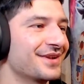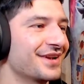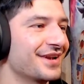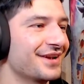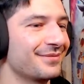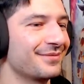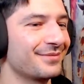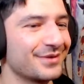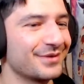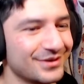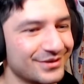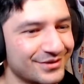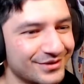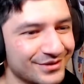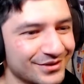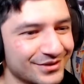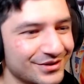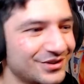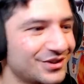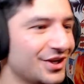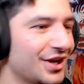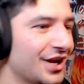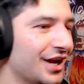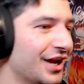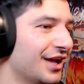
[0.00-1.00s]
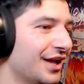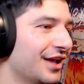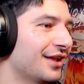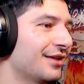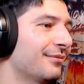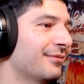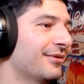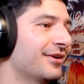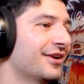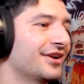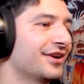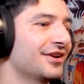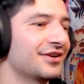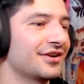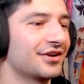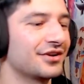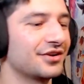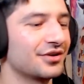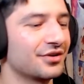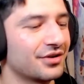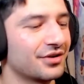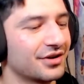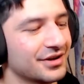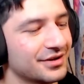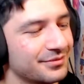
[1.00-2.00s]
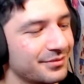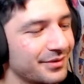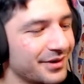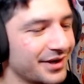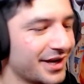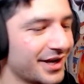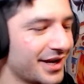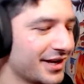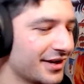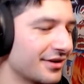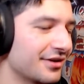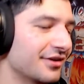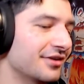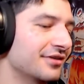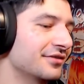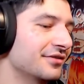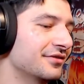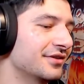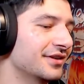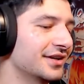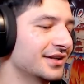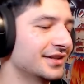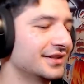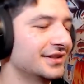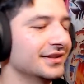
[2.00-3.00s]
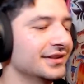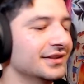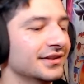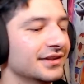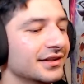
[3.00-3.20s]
Amy needs to chill, but you know your husband ain't gonna do nothing.